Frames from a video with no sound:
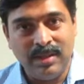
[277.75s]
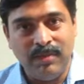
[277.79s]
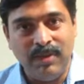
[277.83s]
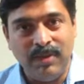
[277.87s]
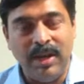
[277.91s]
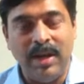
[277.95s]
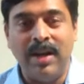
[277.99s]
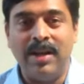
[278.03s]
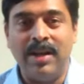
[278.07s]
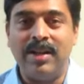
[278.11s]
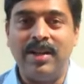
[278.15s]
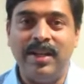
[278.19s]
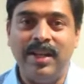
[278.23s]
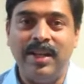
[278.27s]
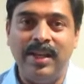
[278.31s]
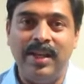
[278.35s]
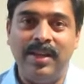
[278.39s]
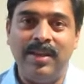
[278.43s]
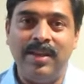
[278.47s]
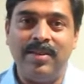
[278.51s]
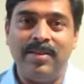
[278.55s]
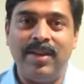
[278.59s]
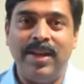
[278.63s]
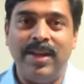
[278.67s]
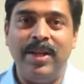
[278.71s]
We hardly
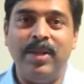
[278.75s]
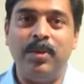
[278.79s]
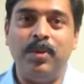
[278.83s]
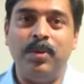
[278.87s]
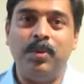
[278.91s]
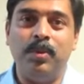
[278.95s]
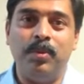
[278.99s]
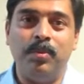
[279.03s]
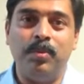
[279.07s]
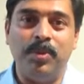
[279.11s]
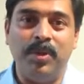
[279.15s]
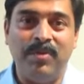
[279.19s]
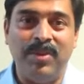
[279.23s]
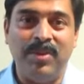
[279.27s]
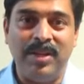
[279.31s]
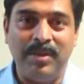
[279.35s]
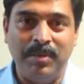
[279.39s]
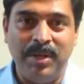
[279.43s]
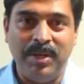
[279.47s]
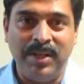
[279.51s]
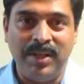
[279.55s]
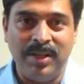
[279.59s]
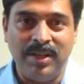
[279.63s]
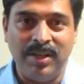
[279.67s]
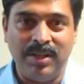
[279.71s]
try to
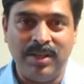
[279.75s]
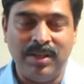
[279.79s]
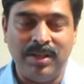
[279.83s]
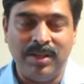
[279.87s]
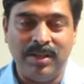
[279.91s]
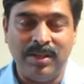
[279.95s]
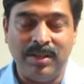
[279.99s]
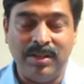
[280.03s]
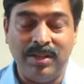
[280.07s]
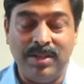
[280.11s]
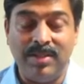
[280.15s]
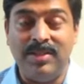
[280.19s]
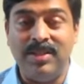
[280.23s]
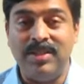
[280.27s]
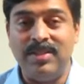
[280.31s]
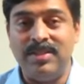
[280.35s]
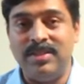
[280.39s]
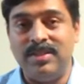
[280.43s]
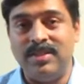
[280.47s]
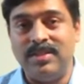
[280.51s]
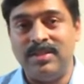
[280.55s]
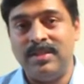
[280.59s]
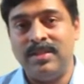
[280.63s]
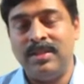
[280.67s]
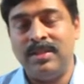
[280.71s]
prevent
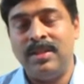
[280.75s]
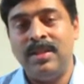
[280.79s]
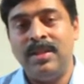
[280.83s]
diseases.